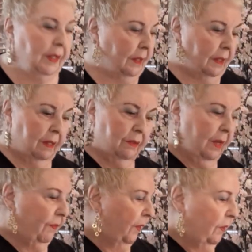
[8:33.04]
it does
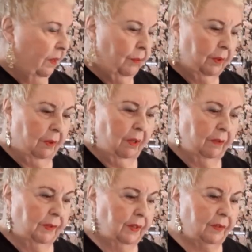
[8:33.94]
everything with all
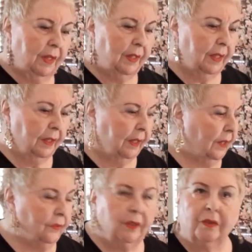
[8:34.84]
of these 88
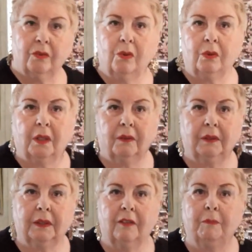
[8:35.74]
keys, and it's a whole lot of
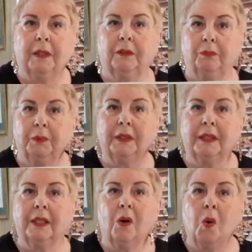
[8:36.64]
stuff, but it's
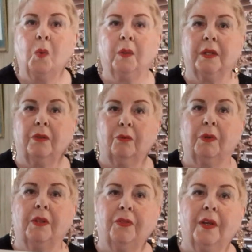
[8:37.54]
really only
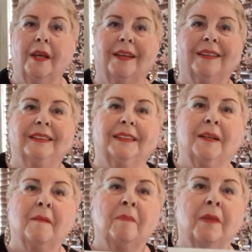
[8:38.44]
3 things
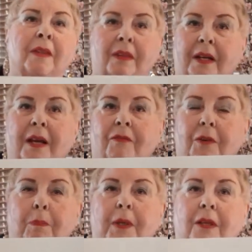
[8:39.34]
that
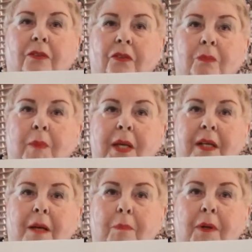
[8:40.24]
every piece is made
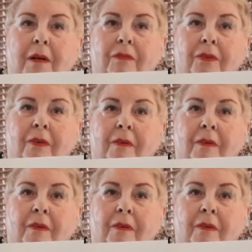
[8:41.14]
up of: